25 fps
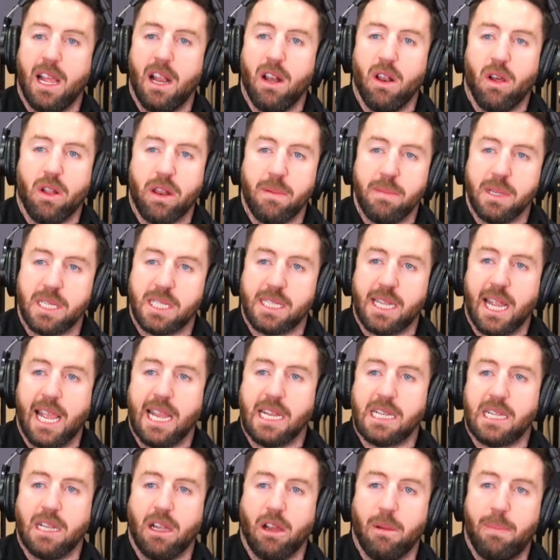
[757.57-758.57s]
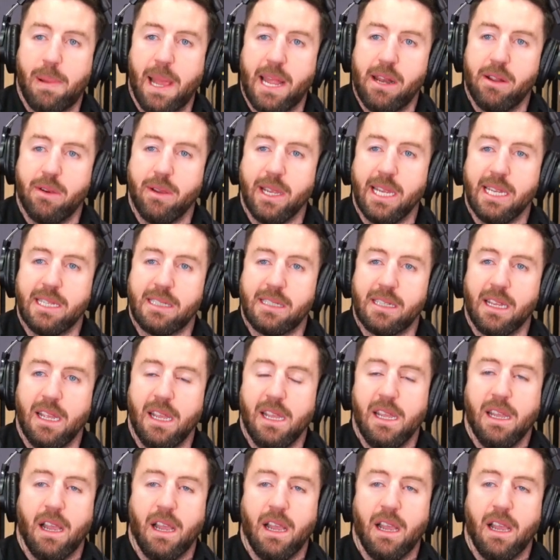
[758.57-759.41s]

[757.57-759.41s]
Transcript: A lot of mistakes, a lot of penalties.